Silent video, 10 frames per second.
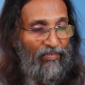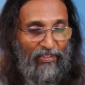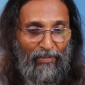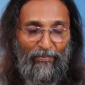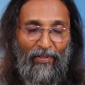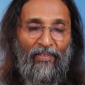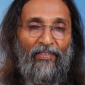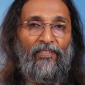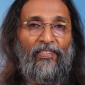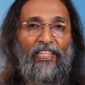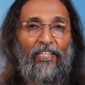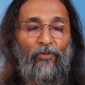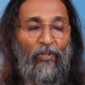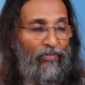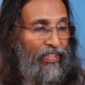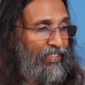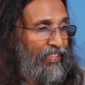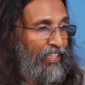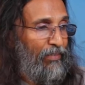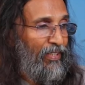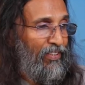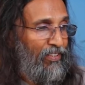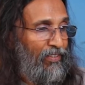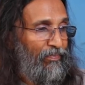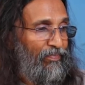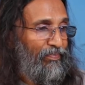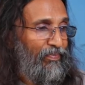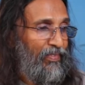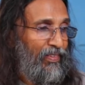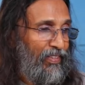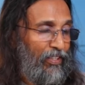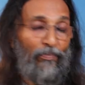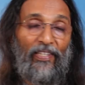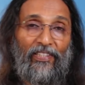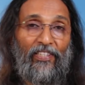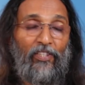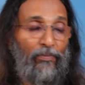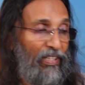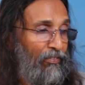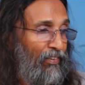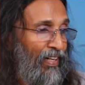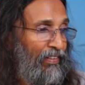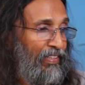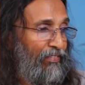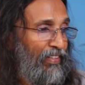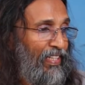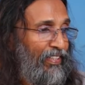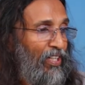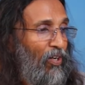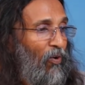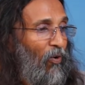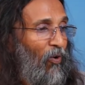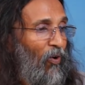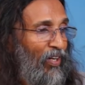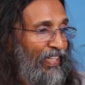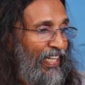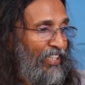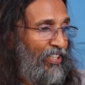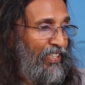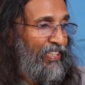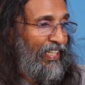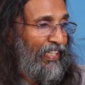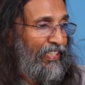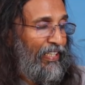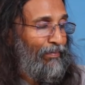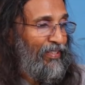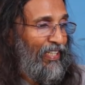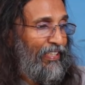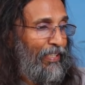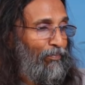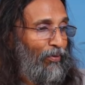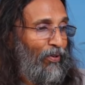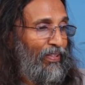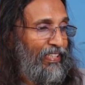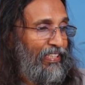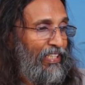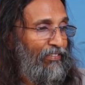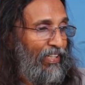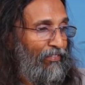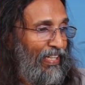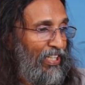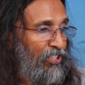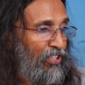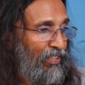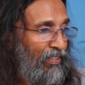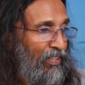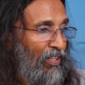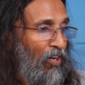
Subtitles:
Simple, straightforward statement. The spirit is to be revealed. All nature is an attempt at a progressive revelation